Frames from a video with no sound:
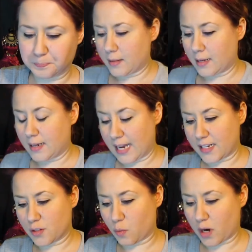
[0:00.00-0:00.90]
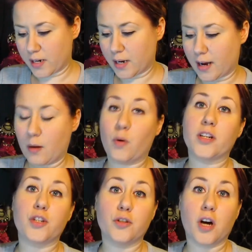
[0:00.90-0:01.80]
The next one I
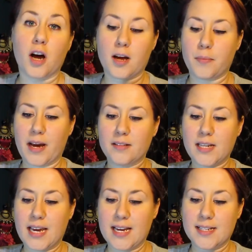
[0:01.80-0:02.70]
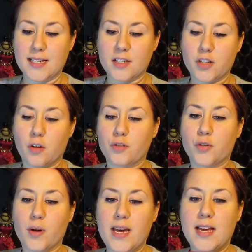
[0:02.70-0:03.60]
want to talk about is
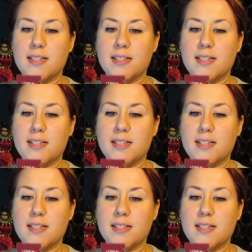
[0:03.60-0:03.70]
Sultry